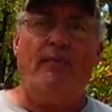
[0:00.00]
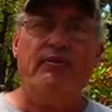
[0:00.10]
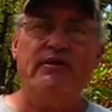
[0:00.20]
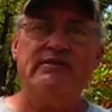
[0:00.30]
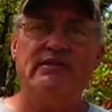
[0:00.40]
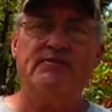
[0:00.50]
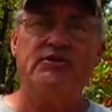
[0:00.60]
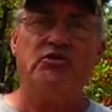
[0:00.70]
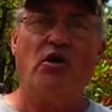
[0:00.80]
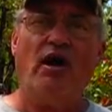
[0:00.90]
Please
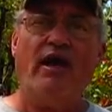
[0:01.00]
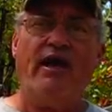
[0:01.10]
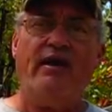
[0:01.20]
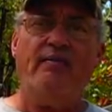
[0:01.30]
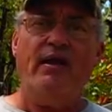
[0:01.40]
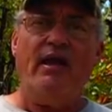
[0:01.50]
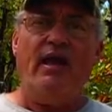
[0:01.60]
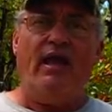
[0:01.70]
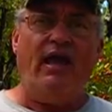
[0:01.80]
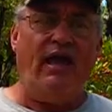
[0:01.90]
subscribe.
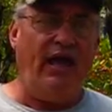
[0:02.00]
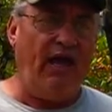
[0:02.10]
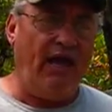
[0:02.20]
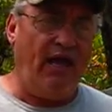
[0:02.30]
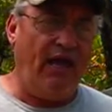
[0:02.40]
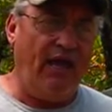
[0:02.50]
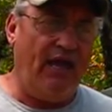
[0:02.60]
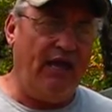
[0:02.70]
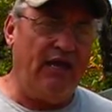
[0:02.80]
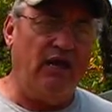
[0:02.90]

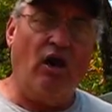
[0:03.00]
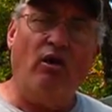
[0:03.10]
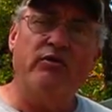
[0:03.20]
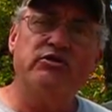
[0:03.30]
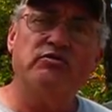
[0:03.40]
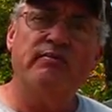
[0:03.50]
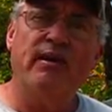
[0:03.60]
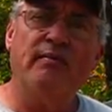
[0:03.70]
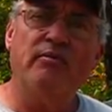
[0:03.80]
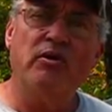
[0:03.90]
And always
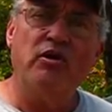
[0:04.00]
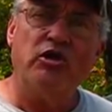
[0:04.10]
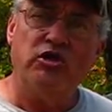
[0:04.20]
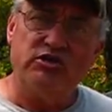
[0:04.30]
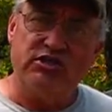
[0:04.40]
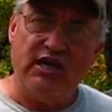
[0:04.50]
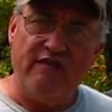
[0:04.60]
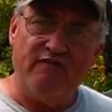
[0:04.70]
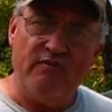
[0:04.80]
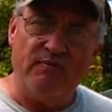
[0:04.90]
remember, you
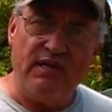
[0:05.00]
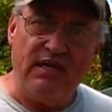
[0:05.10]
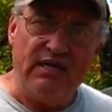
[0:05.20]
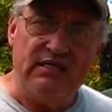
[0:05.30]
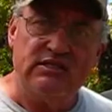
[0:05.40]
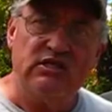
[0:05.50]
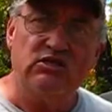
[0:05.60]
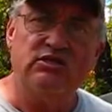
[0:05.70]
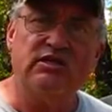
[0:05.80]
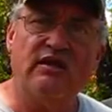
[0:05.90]
save the bees,
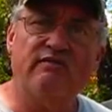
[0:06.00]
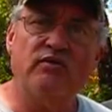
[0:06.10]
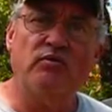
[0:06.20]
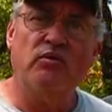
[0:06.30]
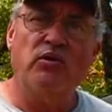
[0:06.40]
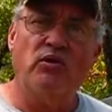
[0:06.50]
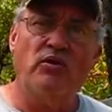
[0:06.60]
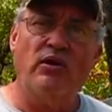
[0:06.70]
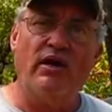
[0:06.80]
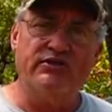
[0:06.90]
you save the
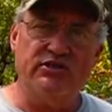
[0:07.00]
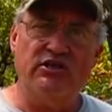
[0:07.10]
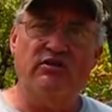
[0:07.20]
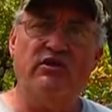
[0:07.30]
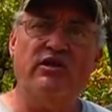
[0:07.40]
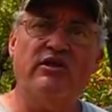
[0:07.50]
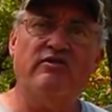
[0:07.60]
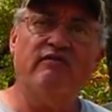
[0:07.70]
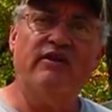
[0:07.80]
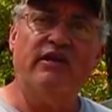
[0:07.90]
world. I'll see you in
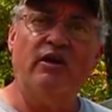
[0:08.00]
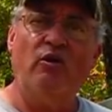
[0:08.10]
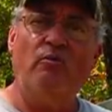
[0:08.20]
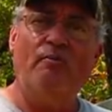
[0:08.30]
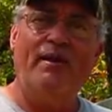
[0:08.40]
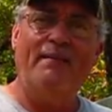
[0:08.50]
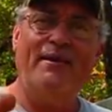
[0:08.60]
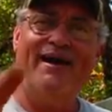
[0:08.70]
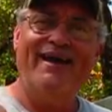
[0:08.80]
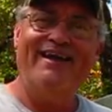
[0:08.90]
another video.
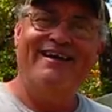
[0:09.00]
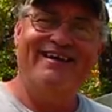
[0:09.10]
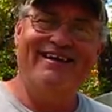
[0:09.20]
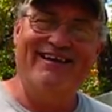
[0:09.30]
Bye-bye.